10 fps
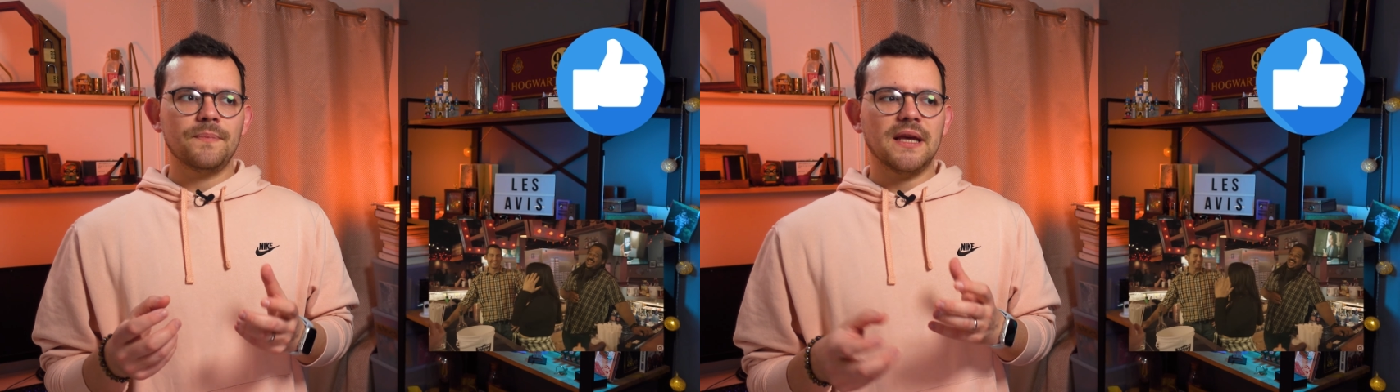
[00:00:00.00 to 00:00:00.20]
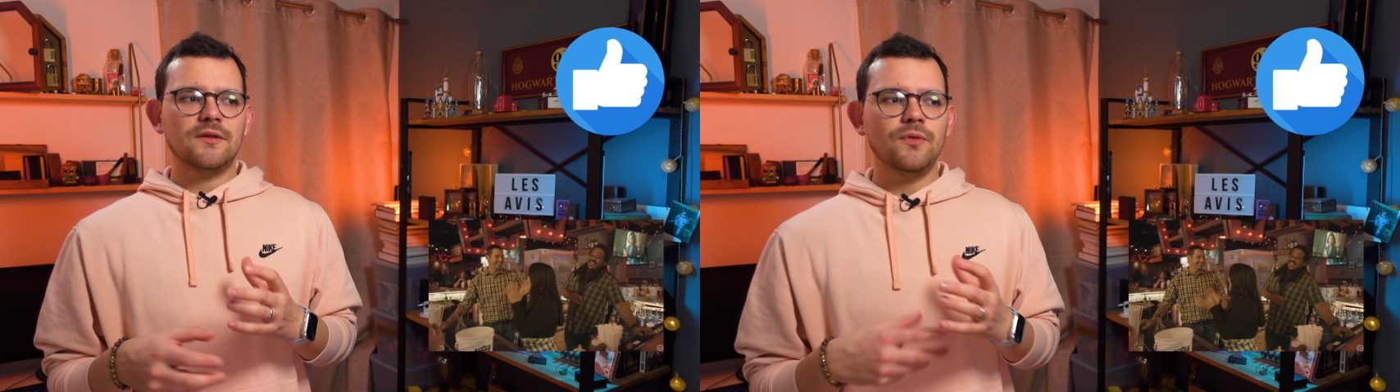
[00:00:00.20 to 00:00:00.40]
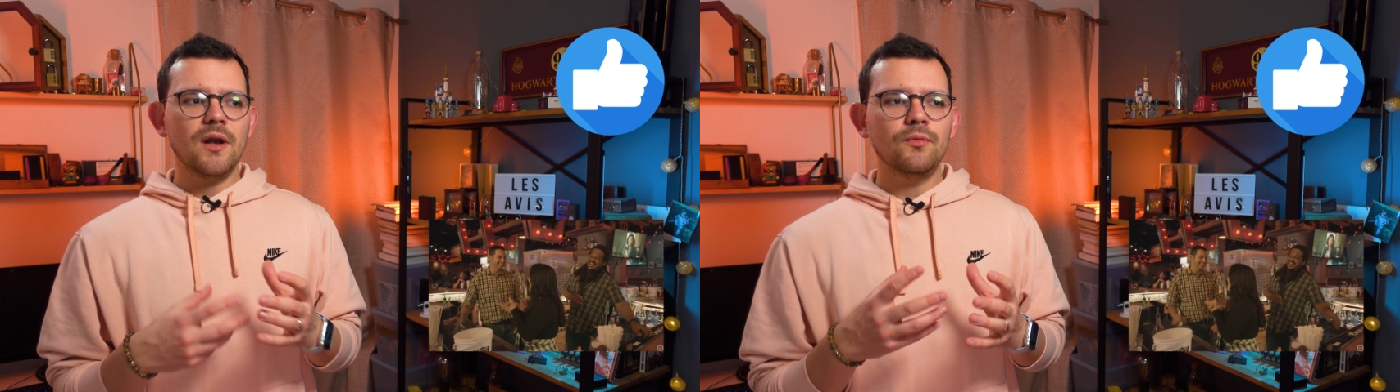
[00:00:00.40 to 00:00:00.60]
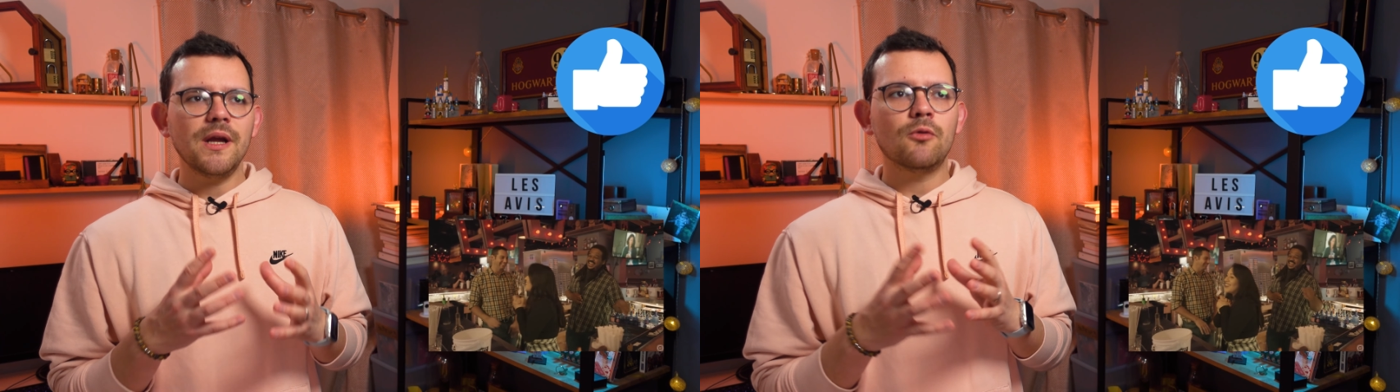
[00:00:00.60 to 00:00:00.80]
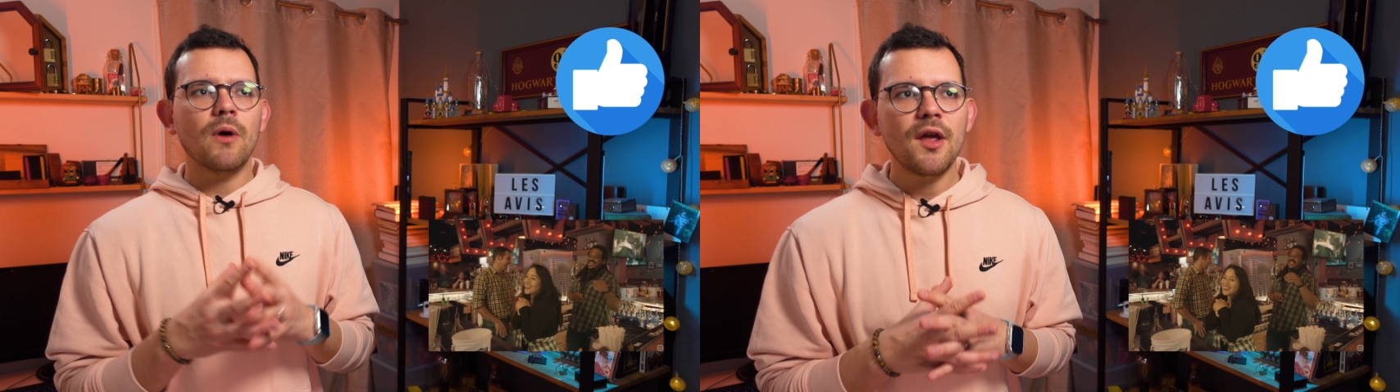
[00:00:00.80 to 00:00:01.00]
It will
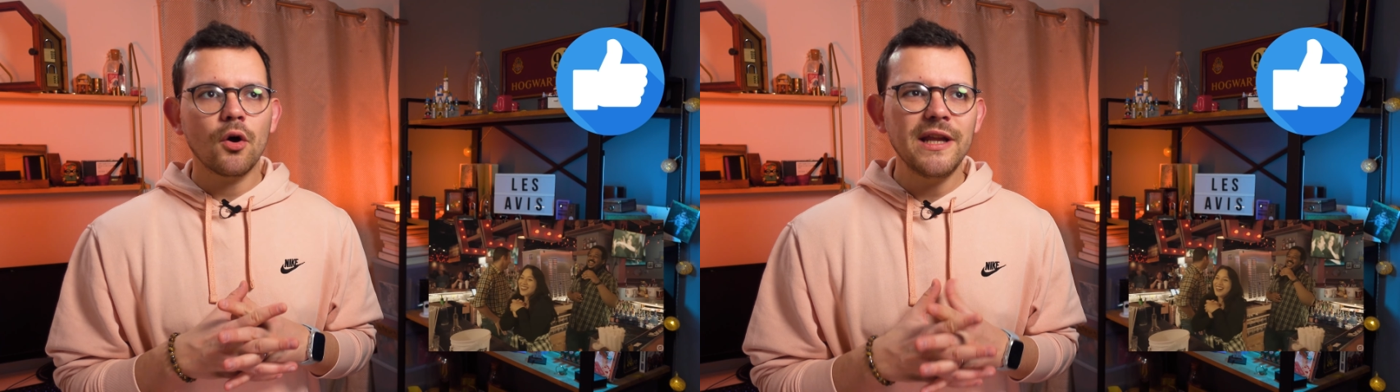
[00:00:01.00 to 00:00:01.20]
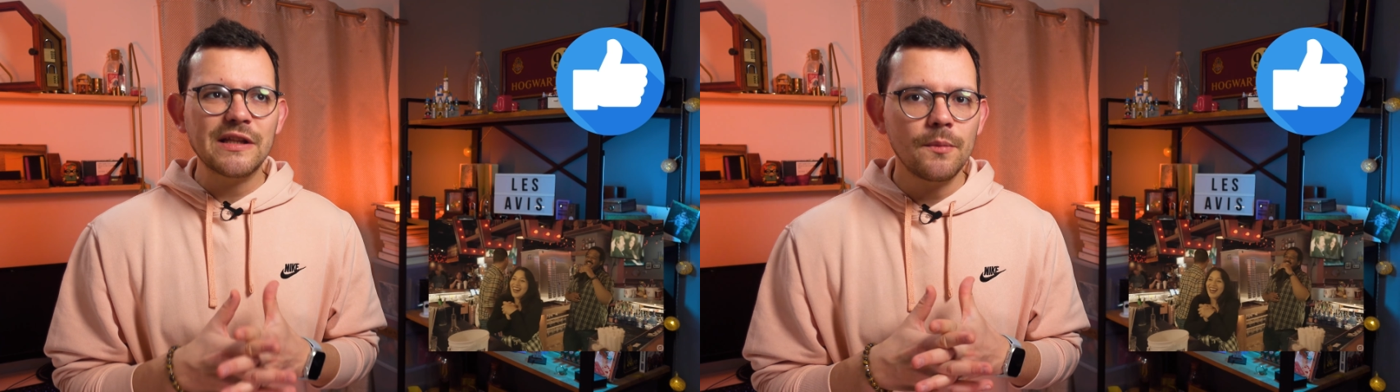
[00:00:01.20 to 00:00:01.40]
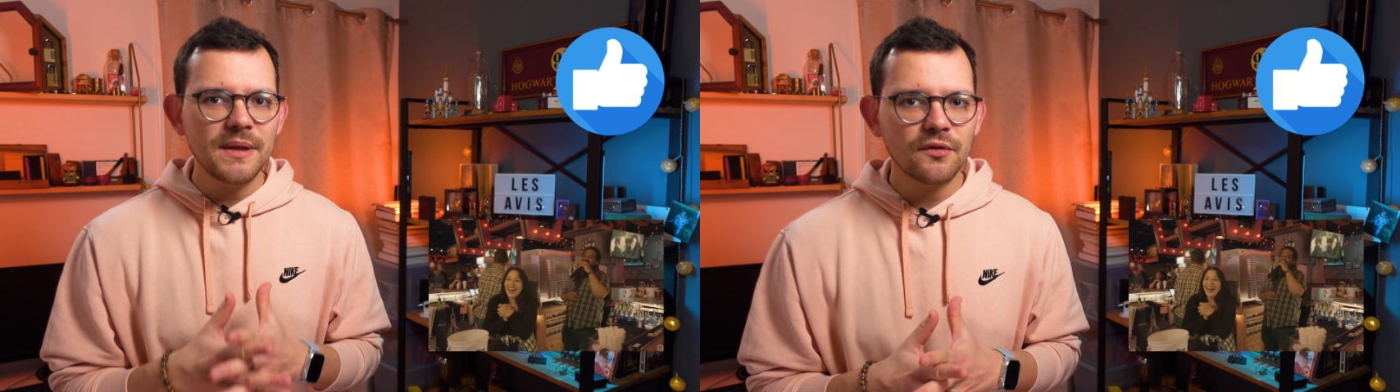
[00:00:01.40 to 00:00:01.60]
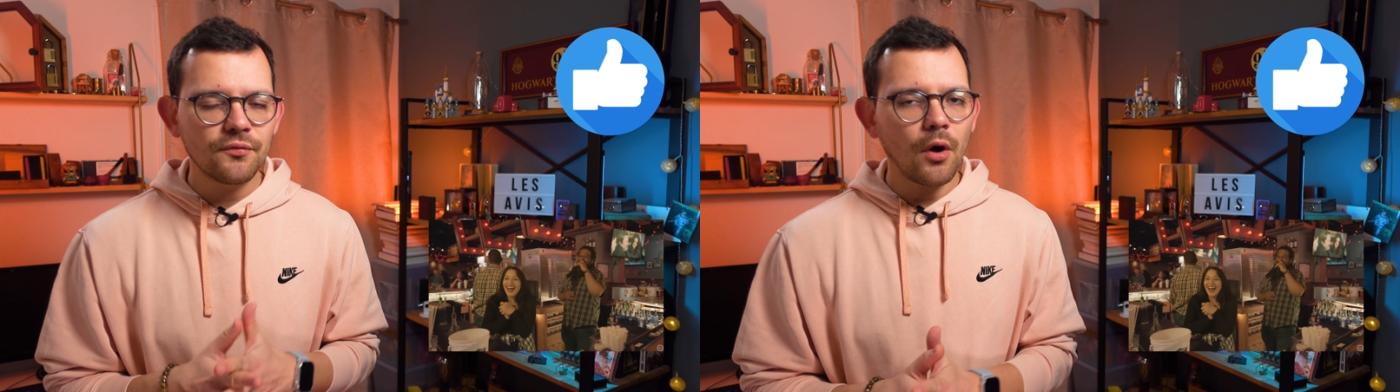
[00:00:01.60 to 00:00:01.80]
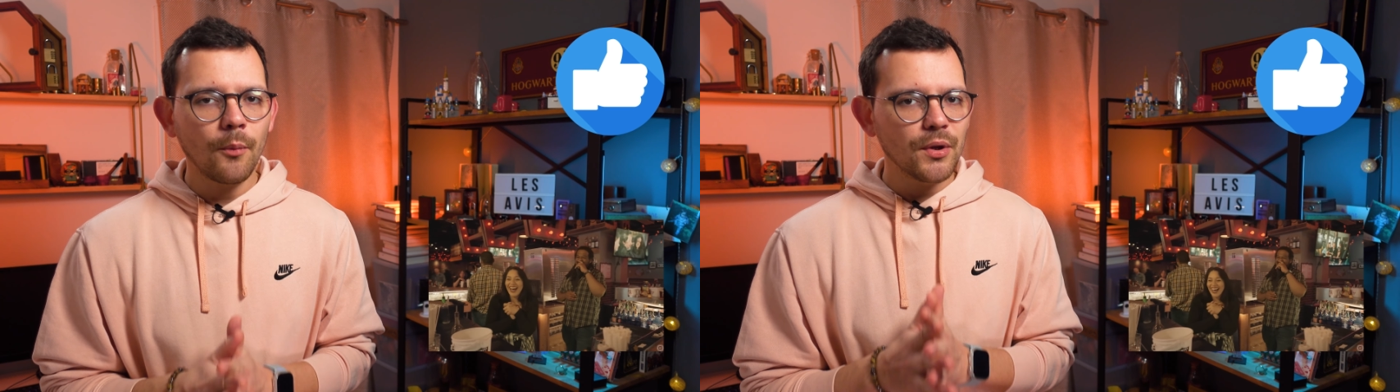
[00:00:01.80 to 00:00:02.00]
require a little bit of
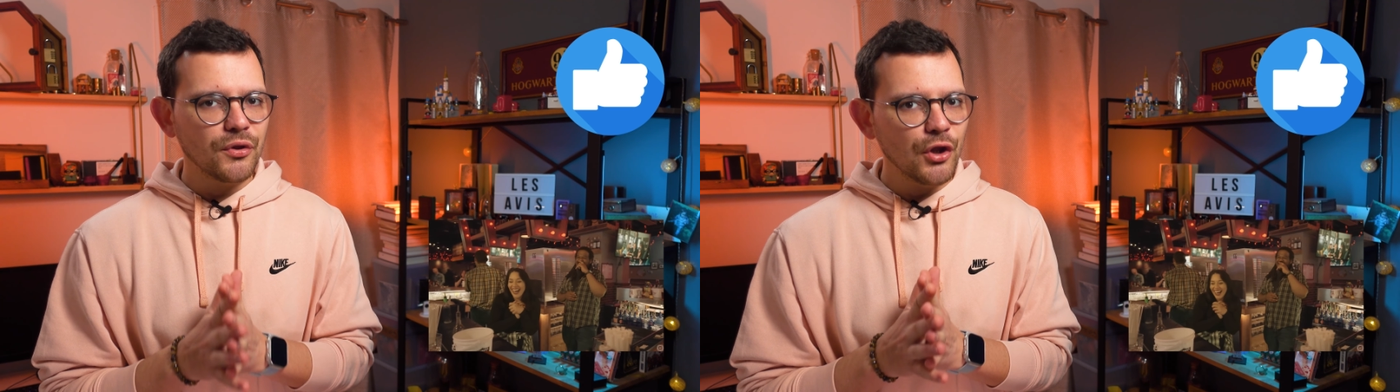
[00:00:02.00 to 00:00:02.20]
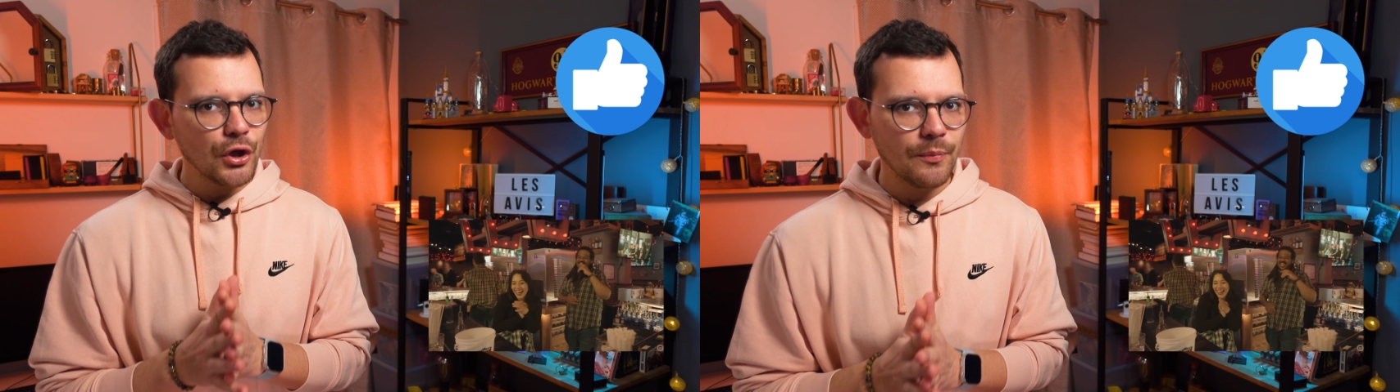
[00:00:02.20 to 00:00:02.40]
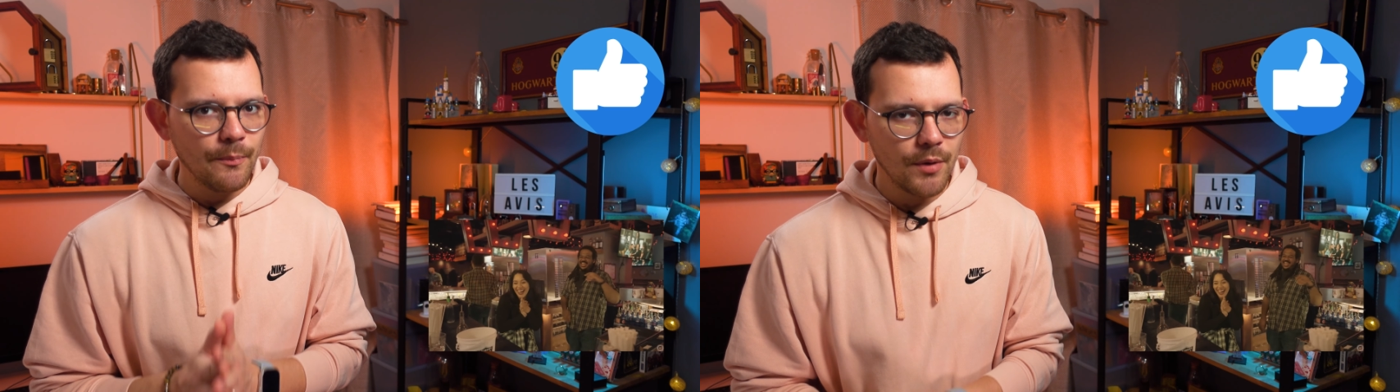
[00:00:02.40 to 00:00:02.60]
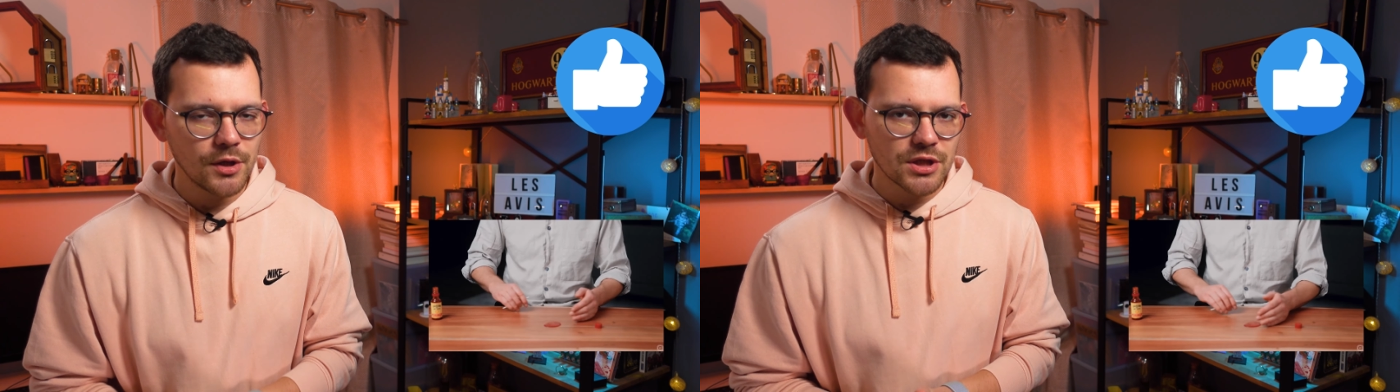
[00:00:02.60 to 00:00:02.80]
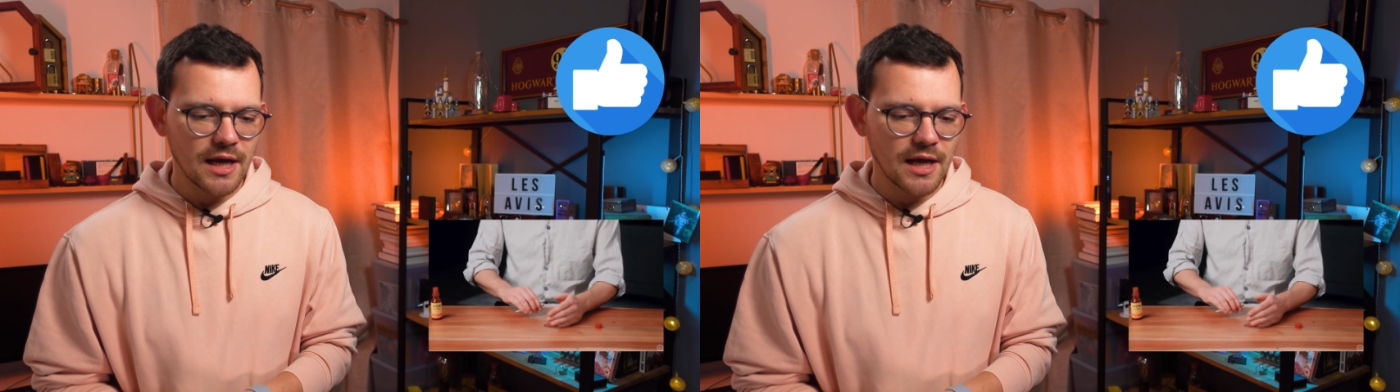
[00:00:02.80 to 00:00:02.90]
work, but not much.